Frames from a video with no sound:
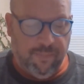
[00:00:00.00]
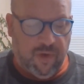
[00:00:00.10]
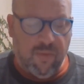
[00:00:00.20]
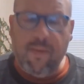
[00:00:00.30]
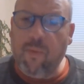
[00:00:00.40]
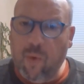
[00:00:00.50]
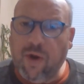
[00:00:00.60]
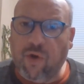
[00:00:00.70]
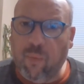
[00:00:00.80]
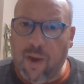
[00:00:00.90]
Do you remember where
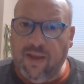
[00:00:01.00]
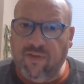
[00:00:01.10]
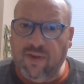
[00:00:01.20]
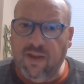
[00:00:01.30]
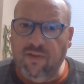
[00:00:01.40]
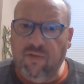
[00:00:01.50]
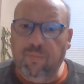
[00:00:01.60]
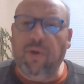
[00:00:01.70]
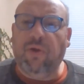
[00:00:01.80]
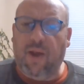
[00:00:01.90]
your waist is?
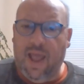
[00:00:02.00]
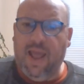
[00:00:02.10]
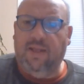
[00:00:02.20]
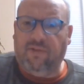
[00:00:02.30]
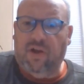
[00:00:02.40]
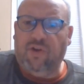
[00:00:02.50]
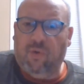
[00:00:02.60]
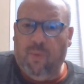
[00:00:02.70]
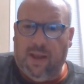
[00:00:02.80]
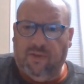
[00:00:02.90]
Put your hands on
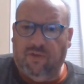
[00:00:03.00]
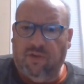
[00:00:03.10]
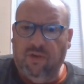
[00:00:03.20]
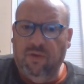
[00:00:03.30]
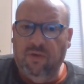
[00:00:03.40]
your waist.